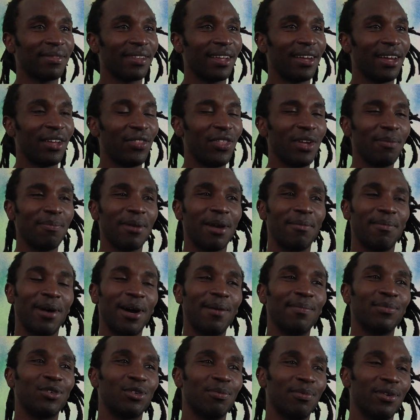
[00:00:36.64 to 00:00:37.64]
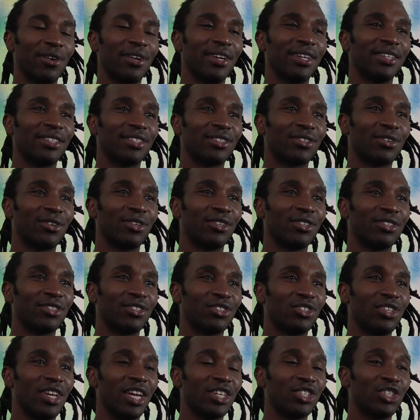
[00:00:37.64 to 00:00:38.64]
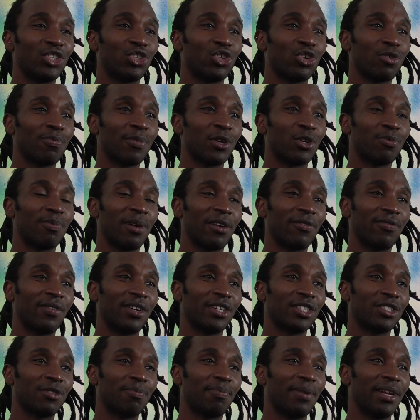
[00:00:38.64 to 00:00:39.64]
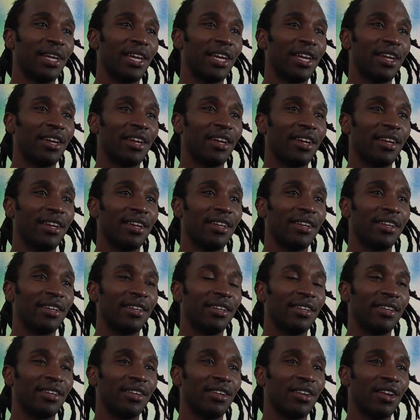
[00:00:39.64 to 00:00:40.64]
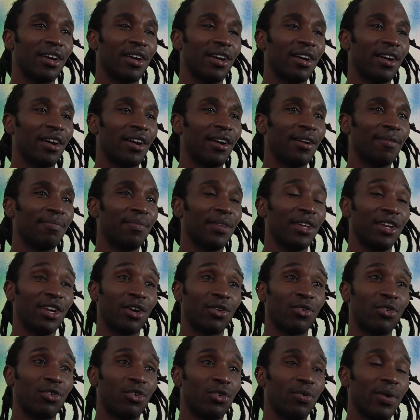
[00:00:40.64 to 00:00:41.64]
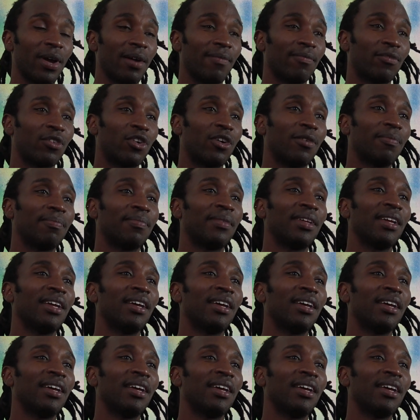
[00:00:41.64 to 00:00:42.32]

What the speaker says: I think my mom, to be honest, because she actually took me to my first play in Nakuru, where I'm from.